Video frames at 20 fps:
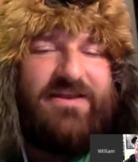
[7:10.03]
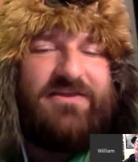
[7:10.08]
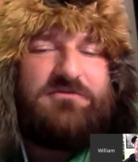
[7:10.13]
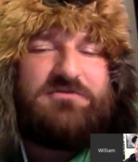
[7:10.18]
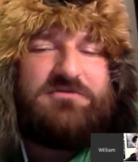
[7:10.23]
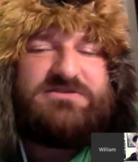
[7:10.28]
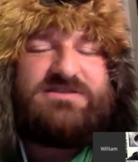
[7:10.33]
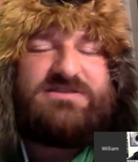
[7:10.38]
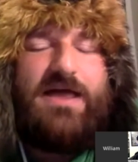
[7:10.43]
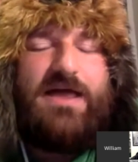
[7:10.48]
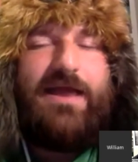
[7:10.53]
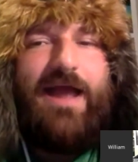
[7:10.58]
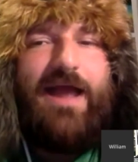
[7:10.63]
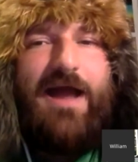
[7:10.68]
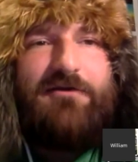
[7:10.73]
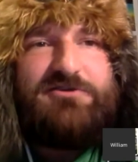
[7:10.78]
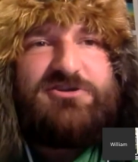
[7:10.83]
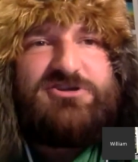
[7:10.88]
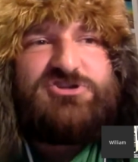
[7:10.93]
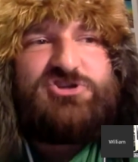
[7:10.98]
who was like,
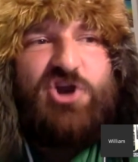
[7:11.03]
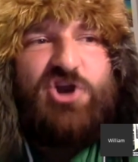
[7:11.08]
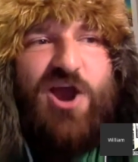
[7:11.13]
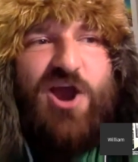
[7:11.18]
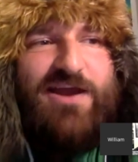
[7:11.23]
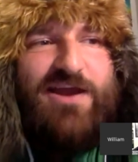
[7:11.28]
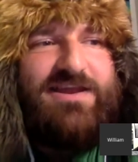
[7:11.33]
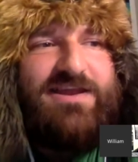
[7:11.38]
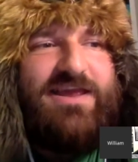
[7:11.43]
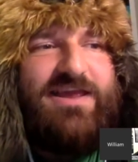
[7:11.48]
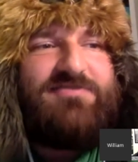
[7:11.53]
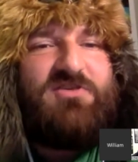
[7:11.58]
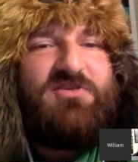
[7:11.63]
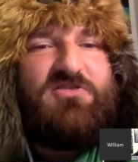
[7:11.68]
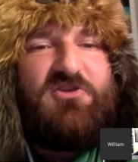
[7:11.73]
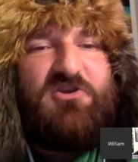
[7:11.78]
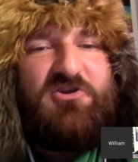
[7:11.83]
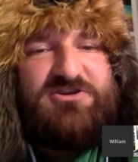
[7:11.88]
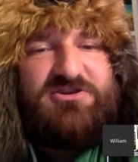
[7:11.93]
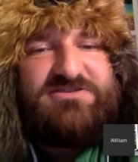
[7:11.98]
I was trying to get the
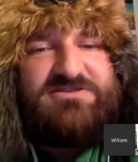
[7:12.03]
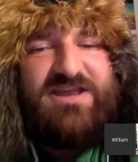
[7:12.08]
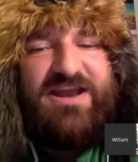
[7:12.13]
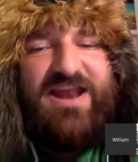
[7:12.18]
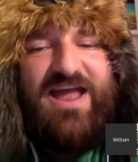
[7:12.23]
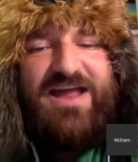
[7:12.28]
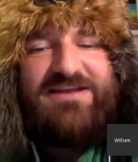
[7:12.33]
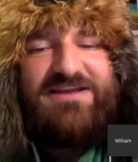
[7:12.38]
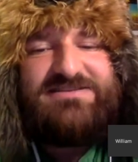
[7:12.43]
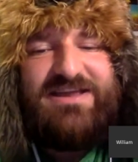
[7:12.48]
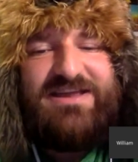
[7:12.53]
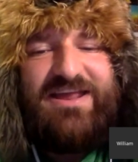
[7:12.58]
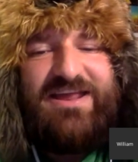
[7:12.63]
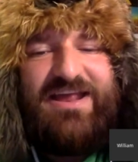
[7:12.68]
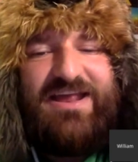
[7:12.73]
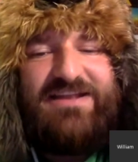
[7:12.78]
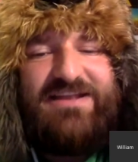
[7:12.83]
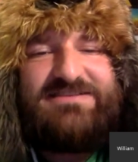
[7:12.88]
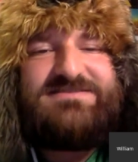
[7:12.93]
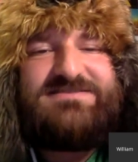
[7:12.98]
Thursday night
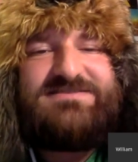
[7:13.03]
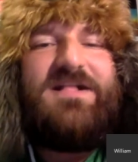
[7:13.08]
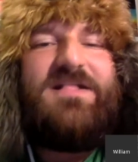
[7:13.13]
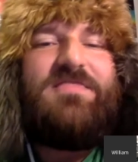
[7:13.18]
tickets.